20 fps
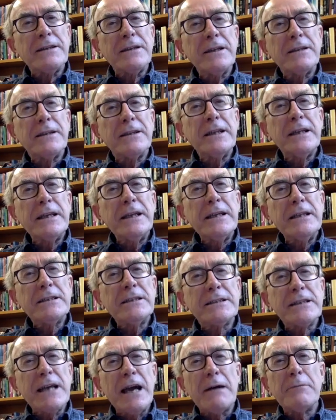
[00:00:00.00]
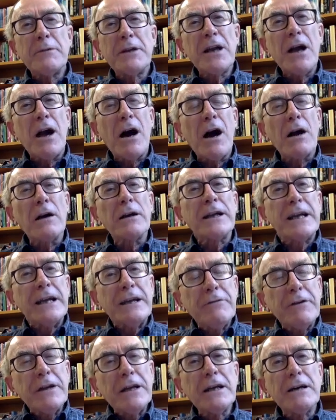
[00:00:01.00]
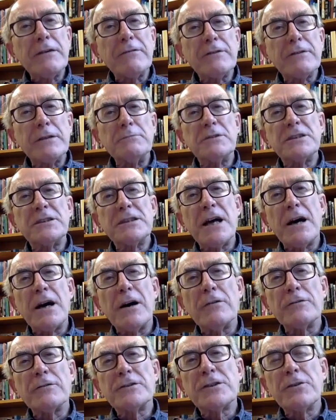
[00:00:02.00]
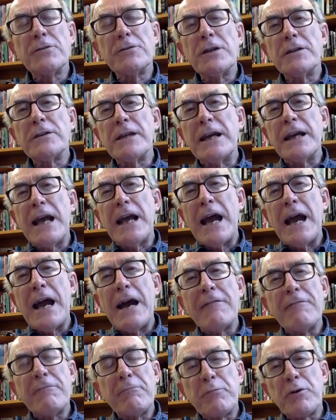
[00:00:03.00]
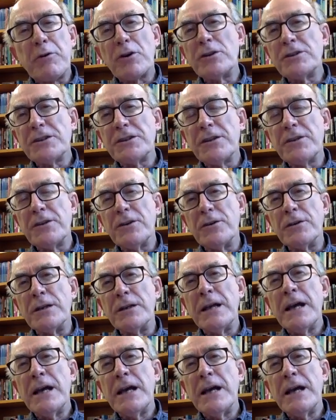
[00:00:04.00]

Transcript: that the salmon are giving of themselves so that they have personhood.